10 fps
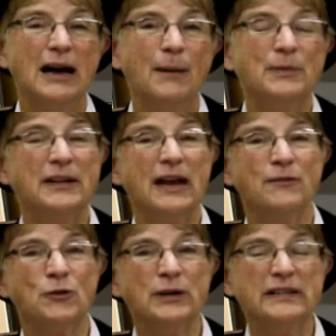up in the
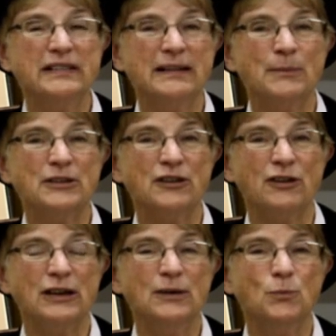Evergreen
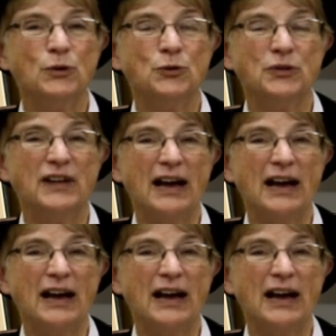Cemetery, which was